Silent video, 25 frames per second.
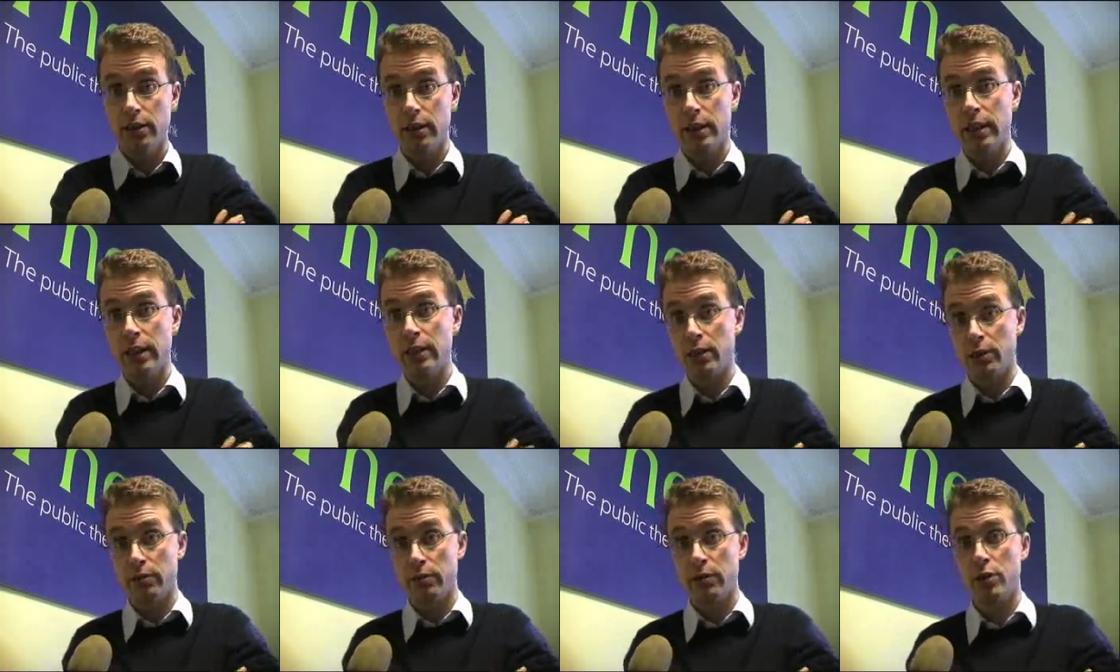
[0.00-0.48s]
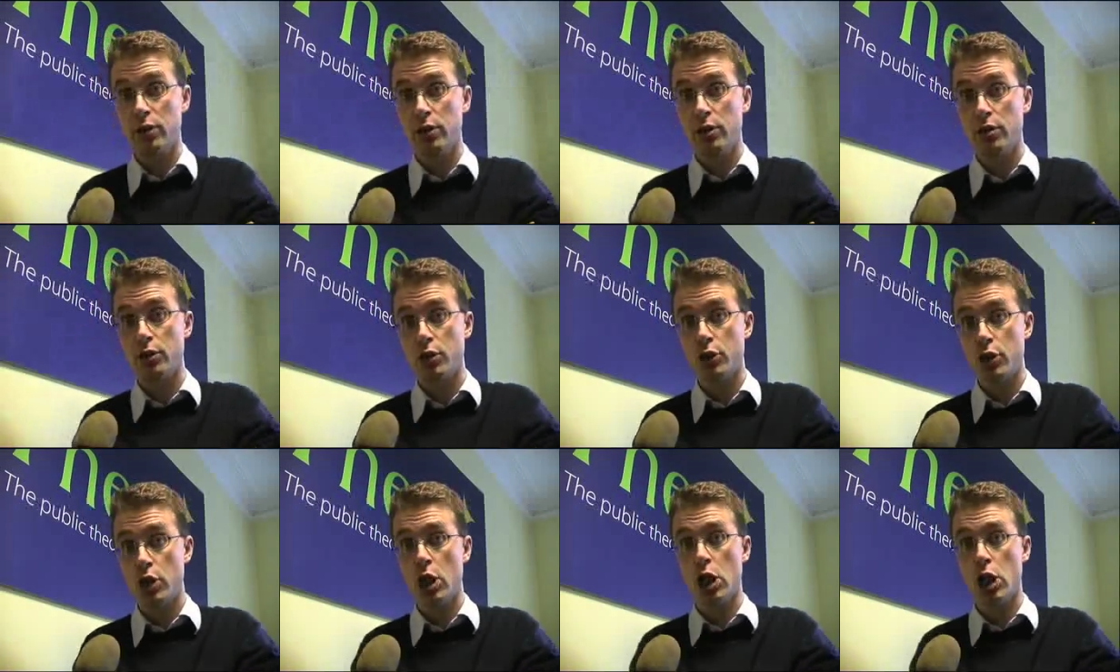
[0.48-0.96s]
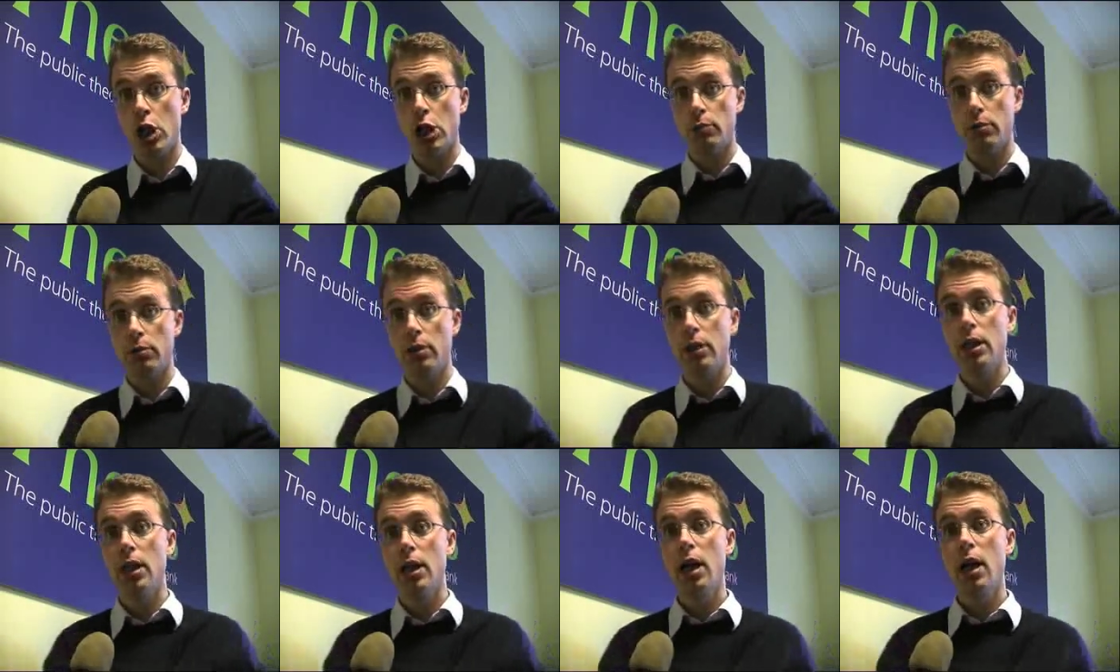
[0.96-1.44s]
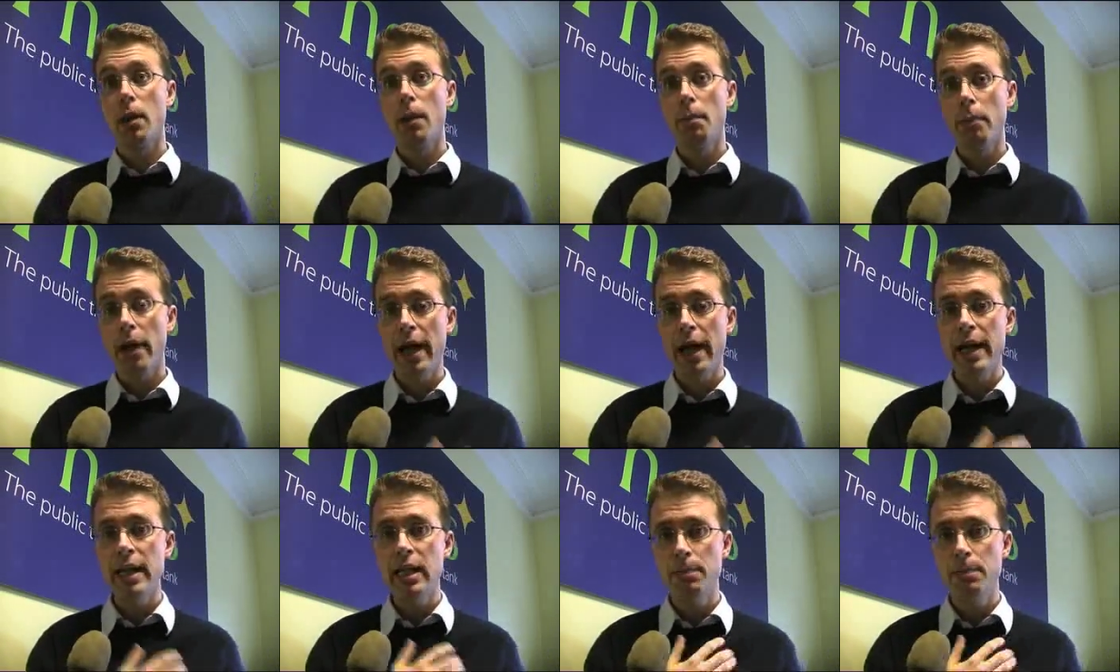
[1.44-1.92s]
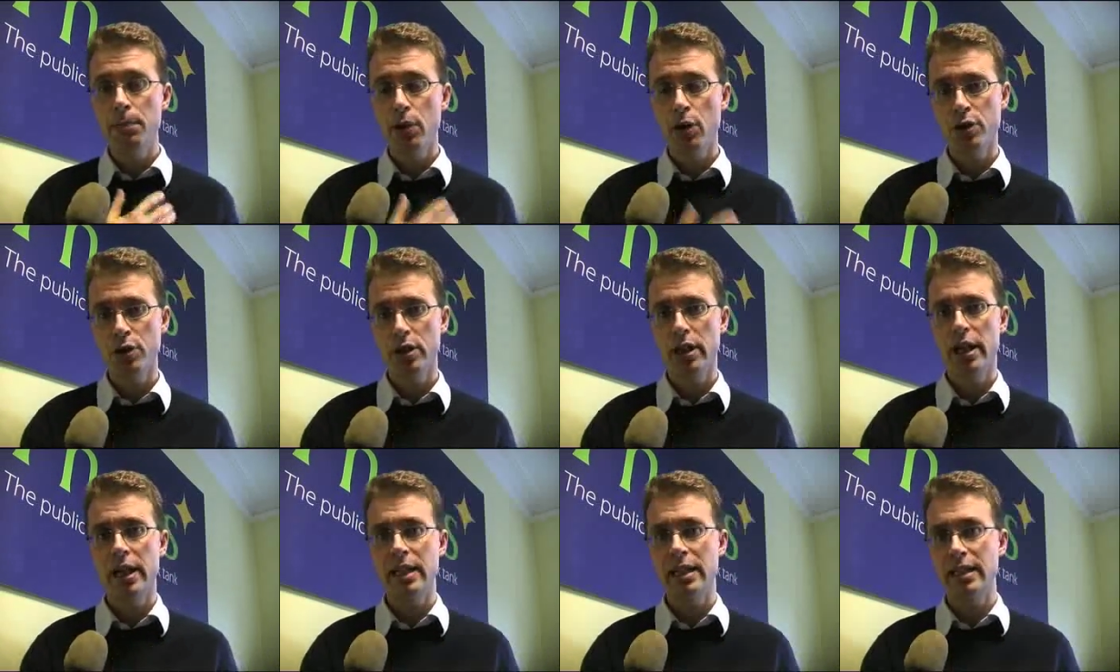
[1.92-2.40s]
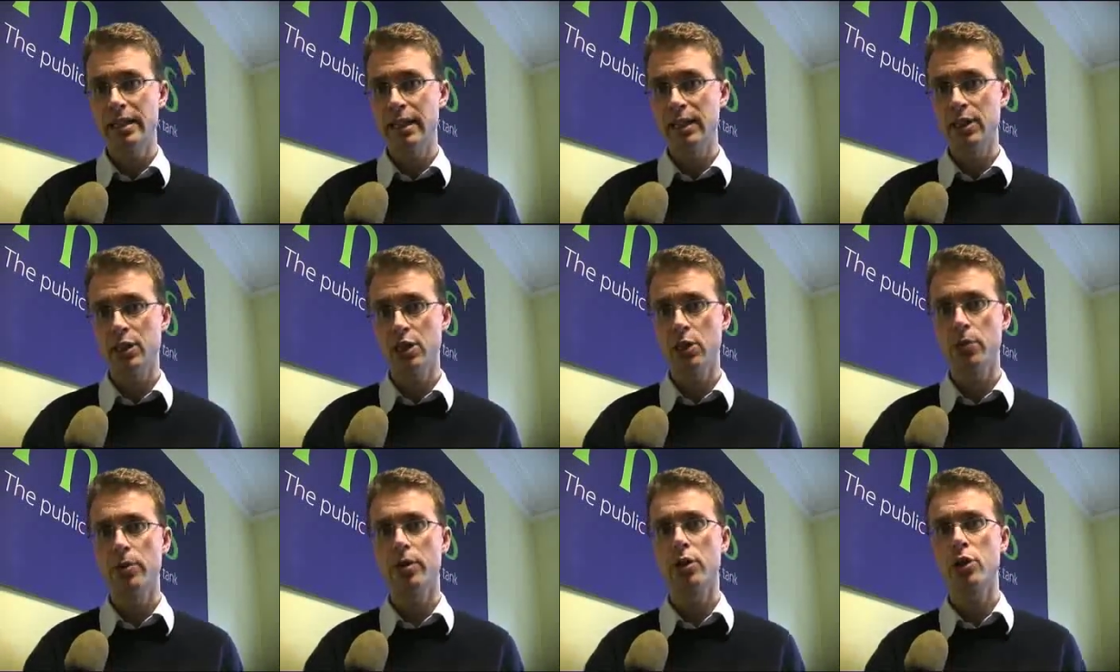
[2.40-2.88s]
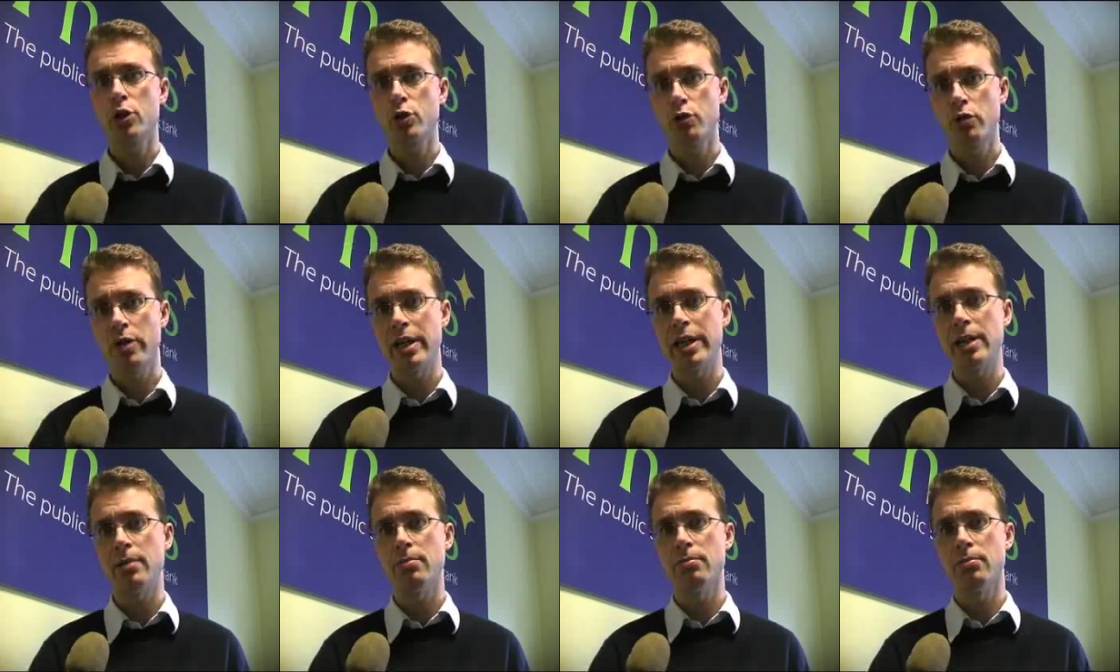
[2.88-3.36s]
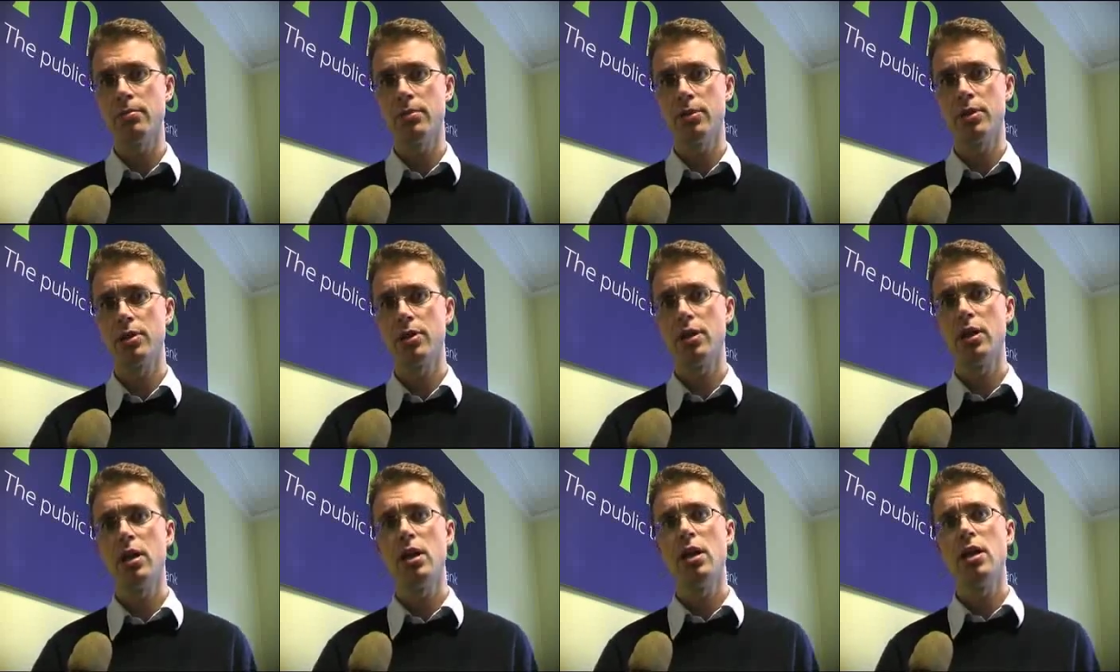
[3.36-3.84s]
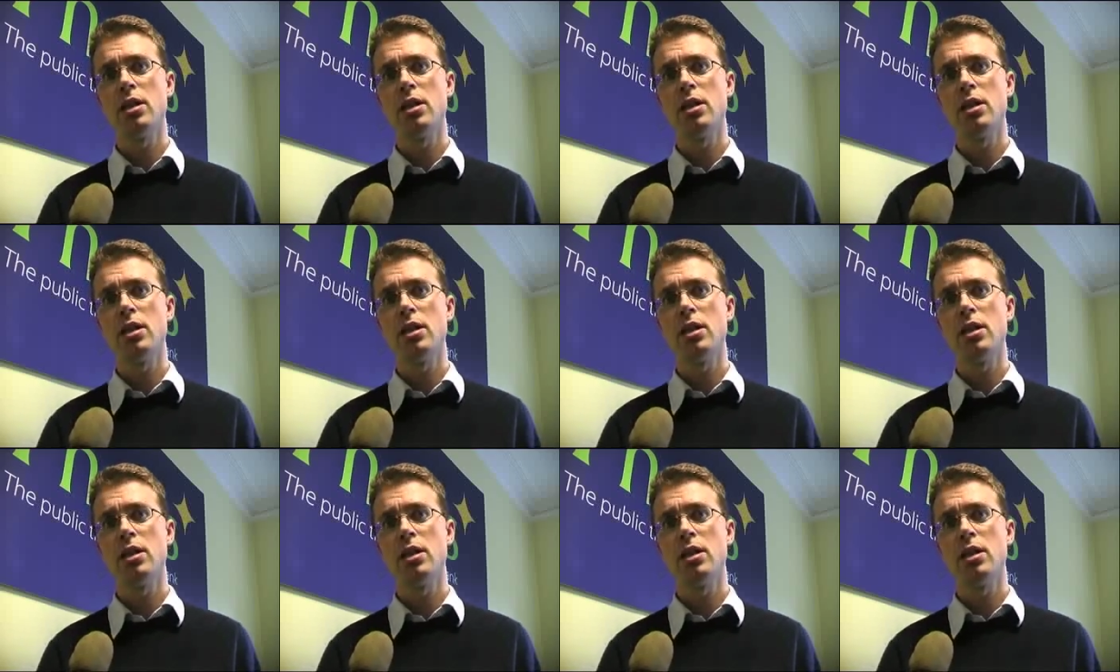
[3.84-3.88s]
in the Christian church, but Paley pushed that, in a sense, to extremes,